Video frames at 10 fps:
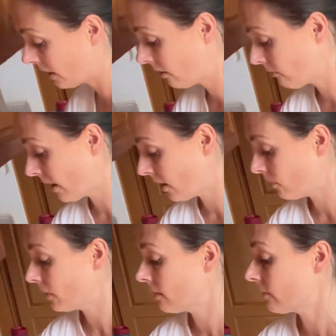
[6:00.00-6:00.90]
I write
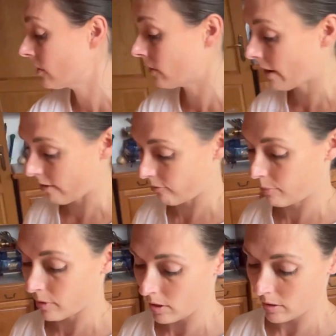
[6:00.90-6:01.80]
whatever I
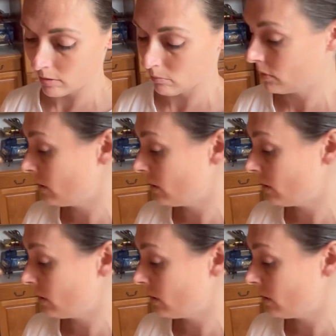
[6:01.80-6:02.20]
put on them.